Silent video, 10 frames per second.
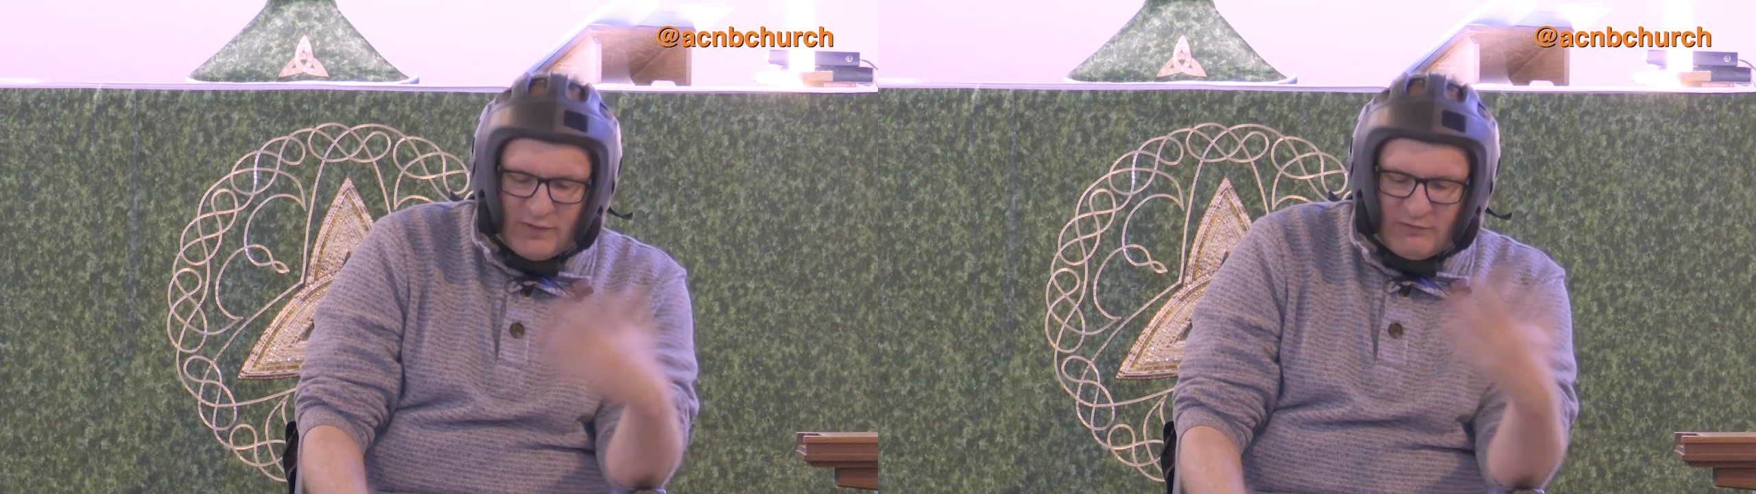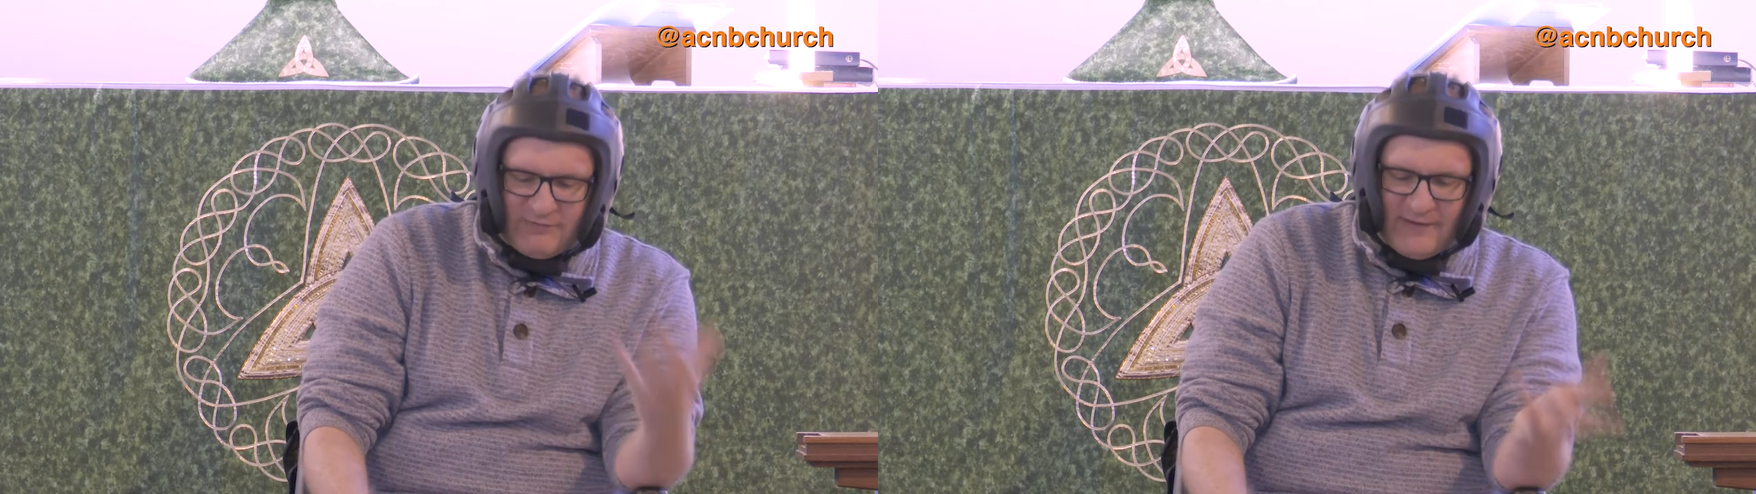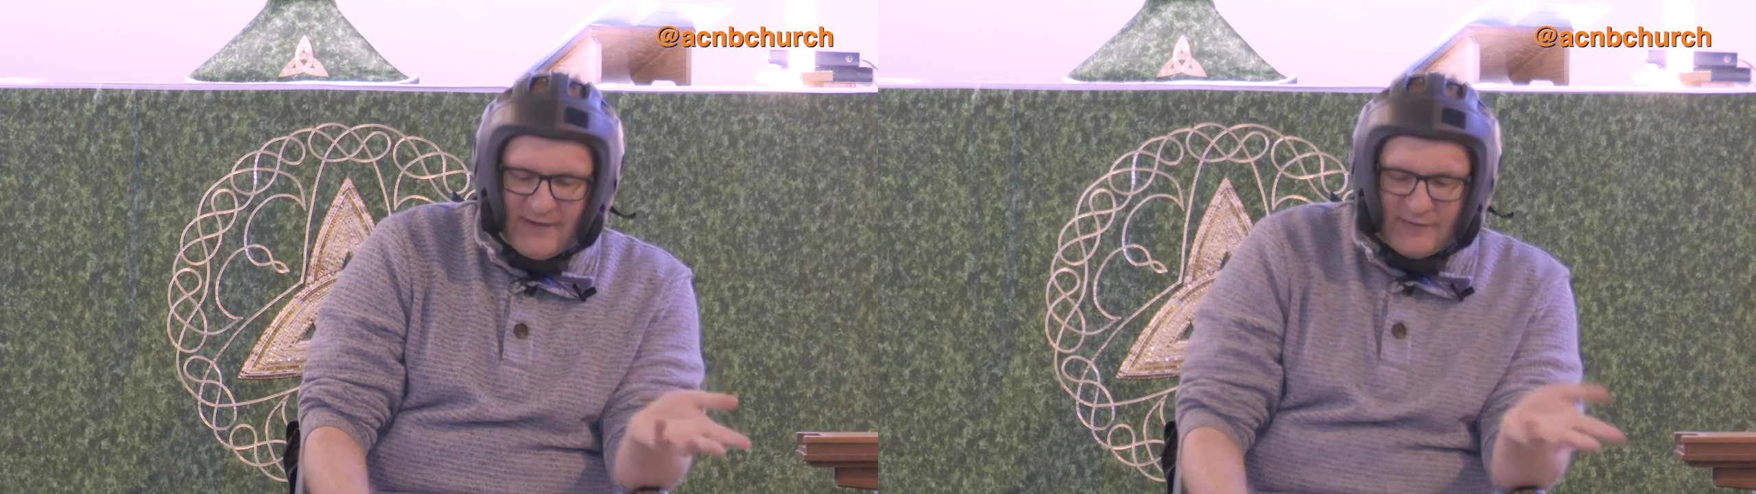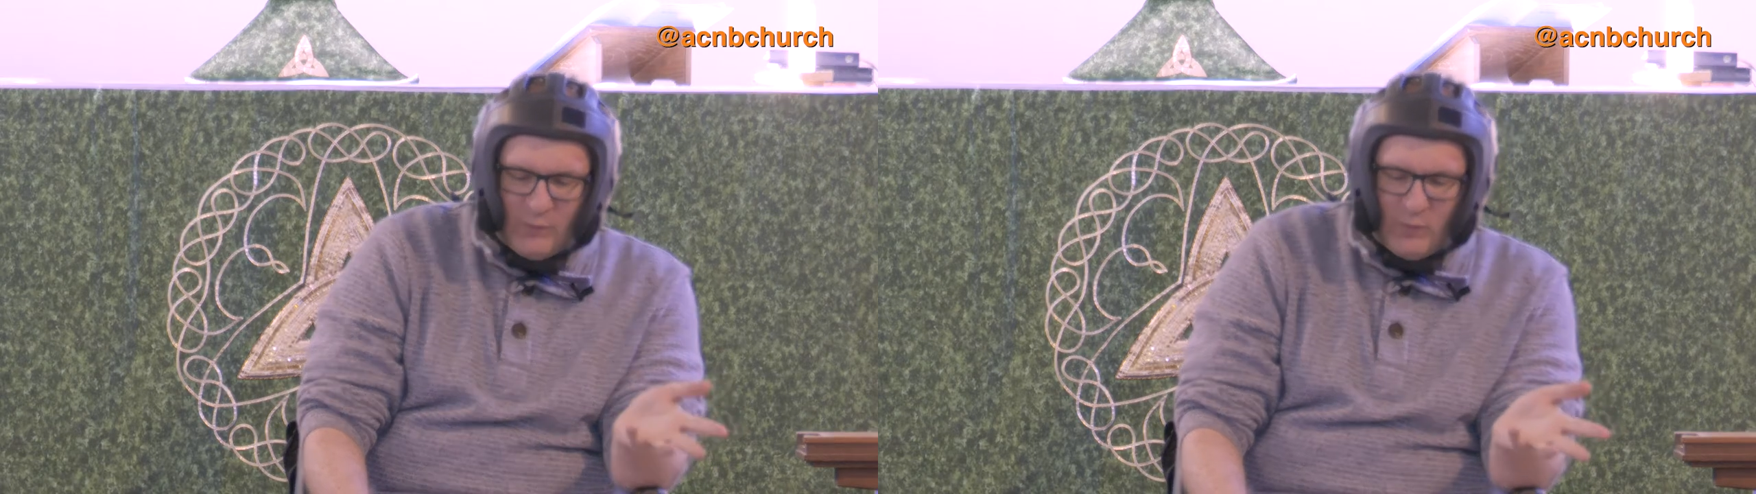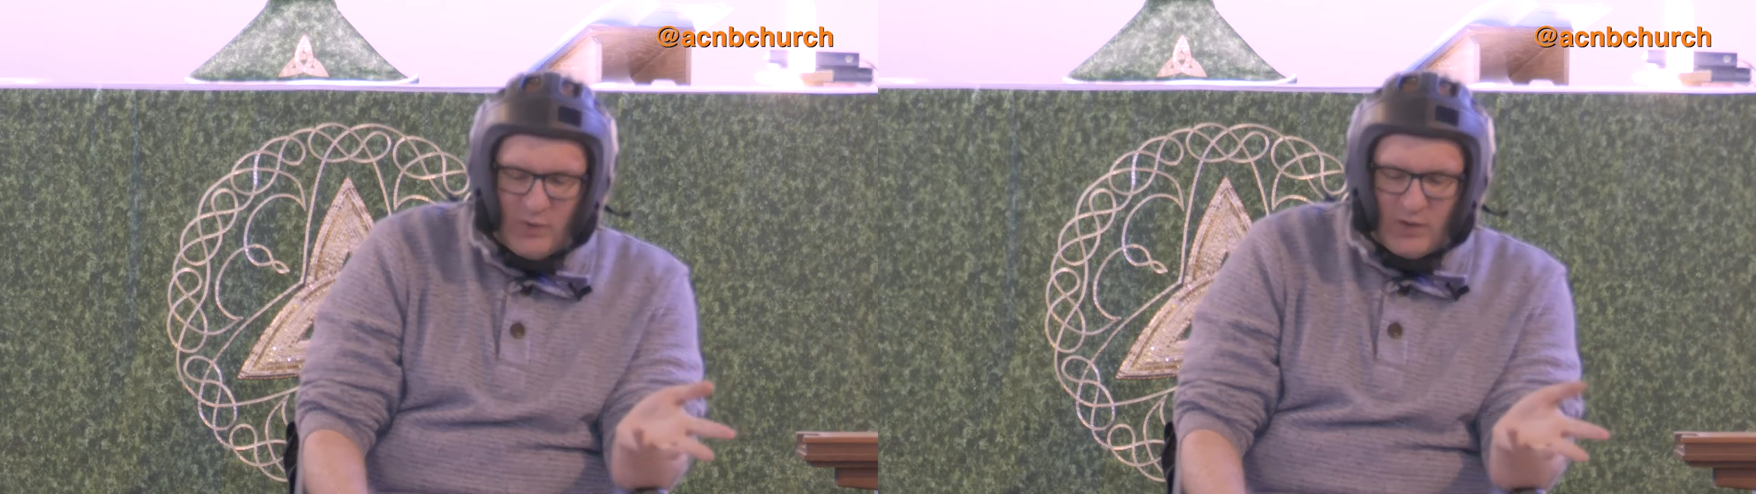effect
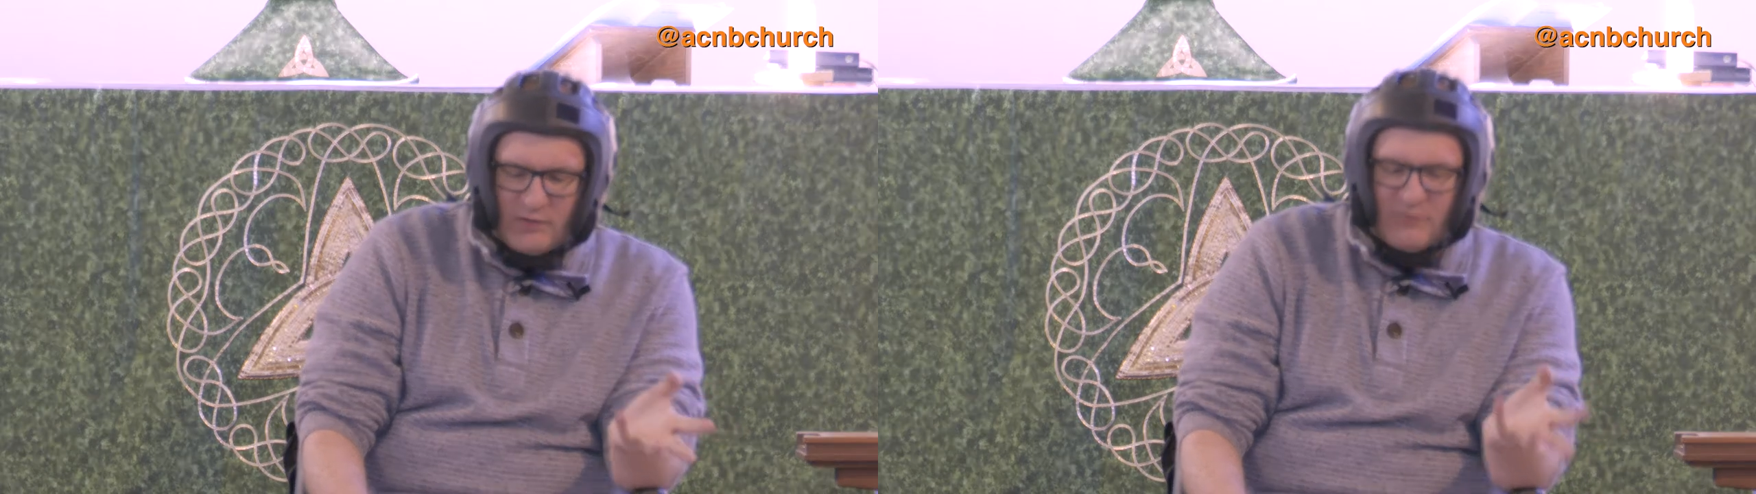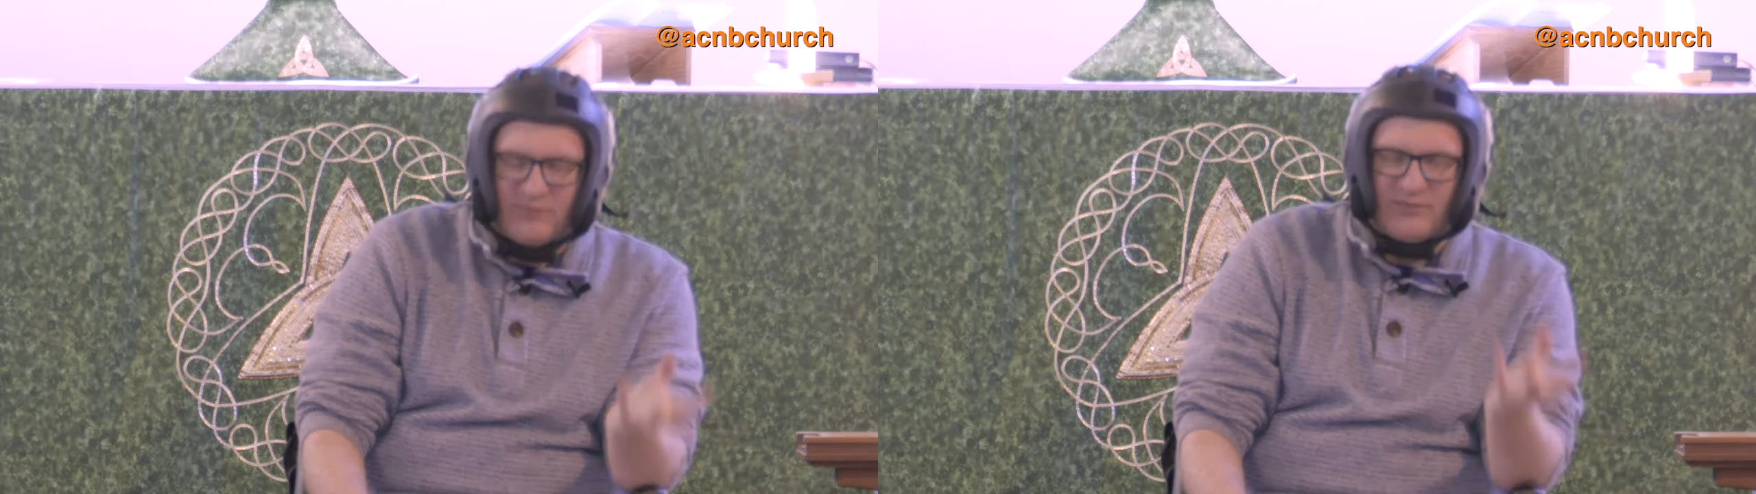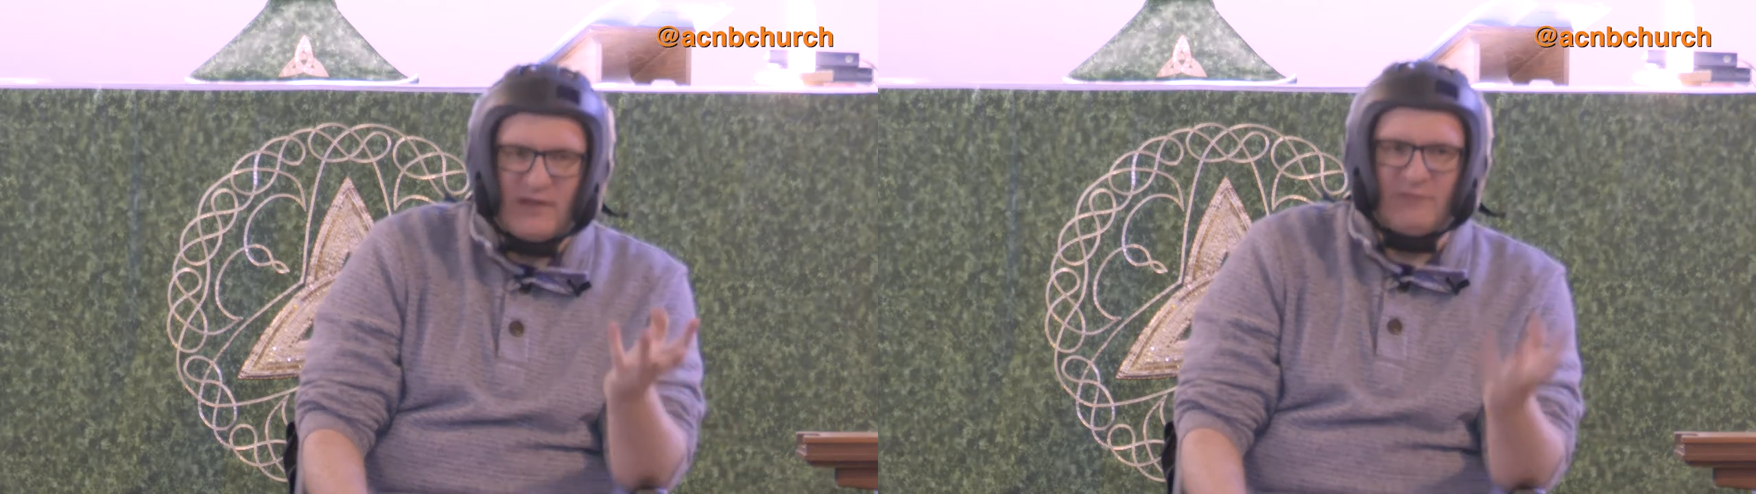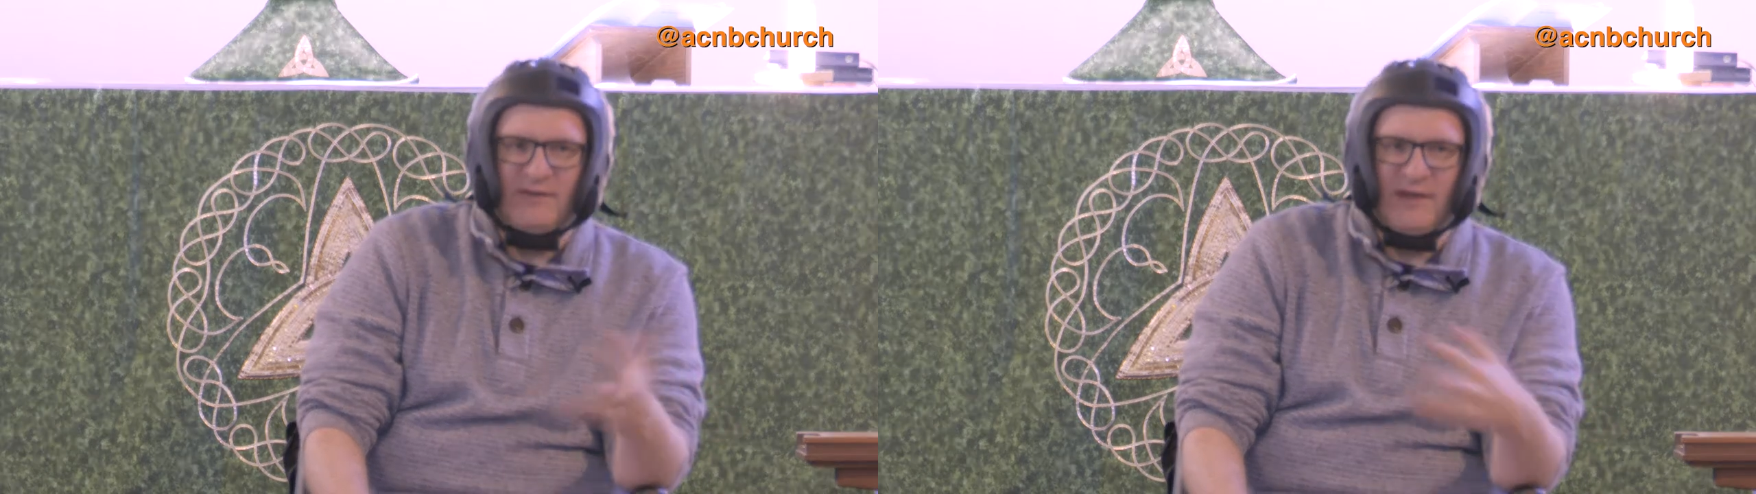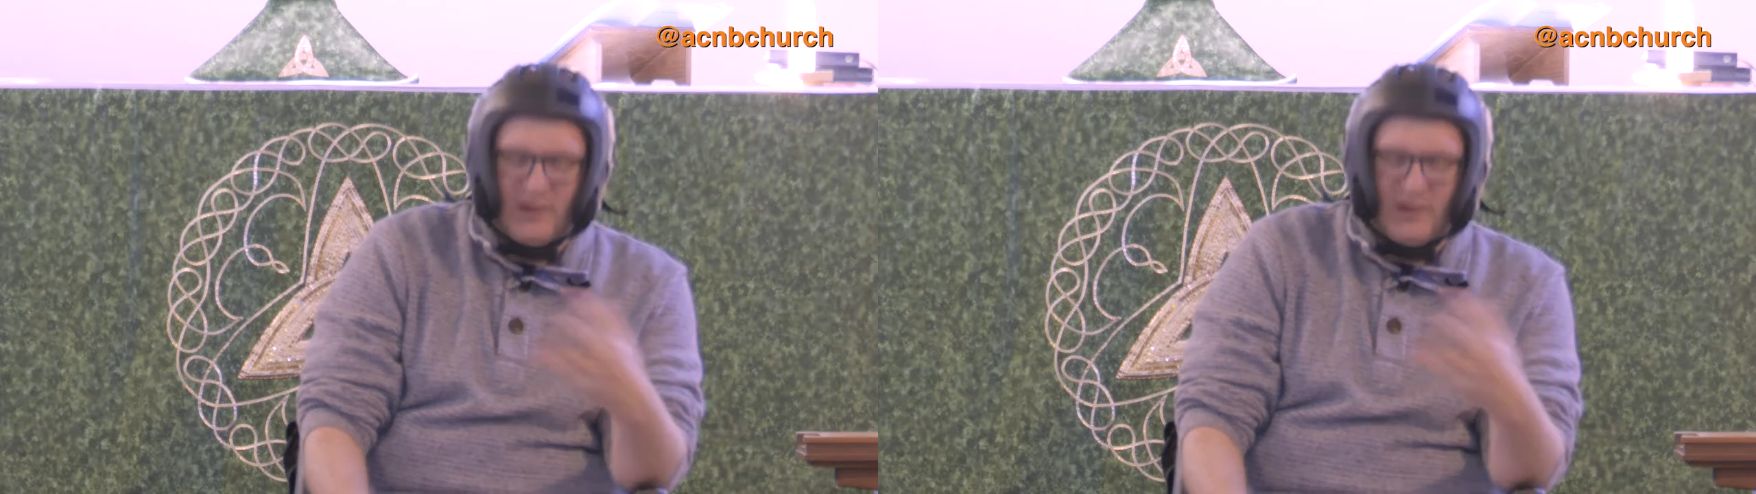the work of saving